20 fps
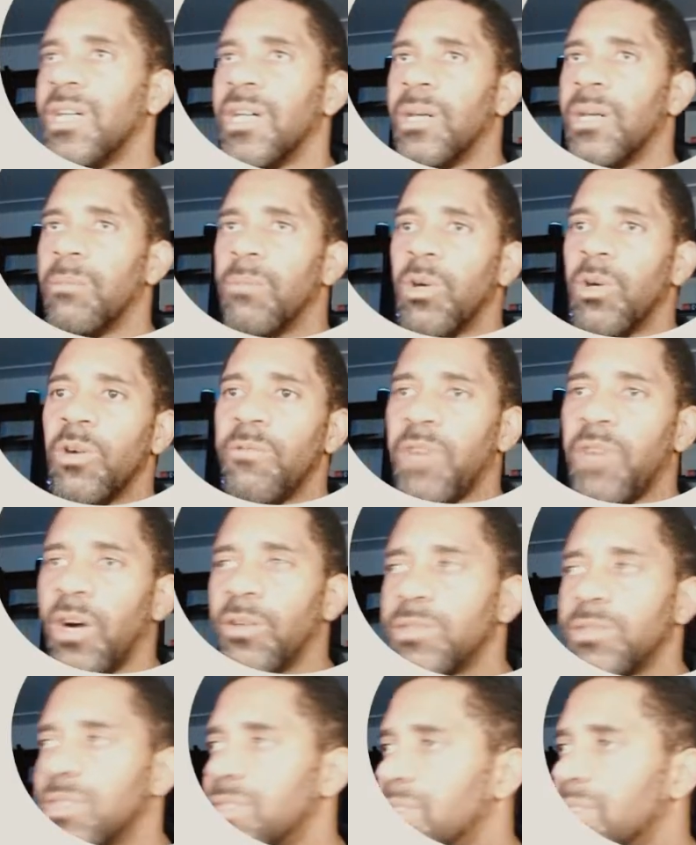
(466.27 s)
move
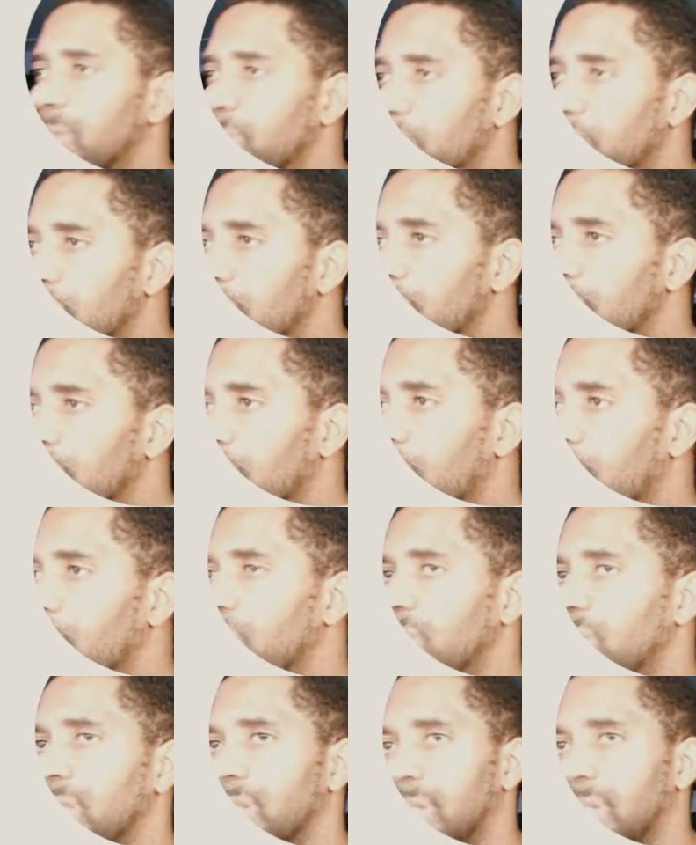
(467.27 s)
on to some real
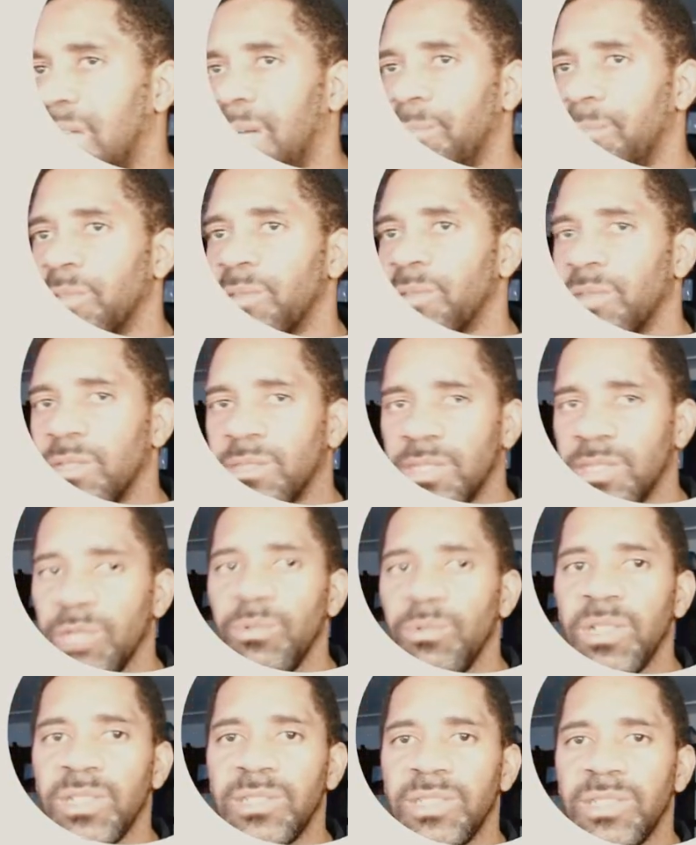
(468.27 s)
coding examples so
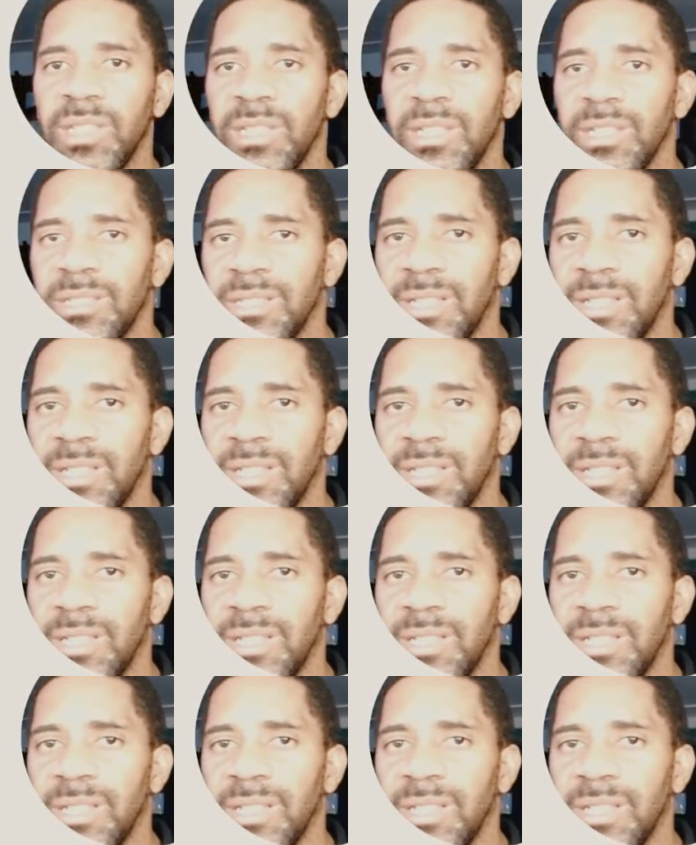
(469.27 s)
we could see this in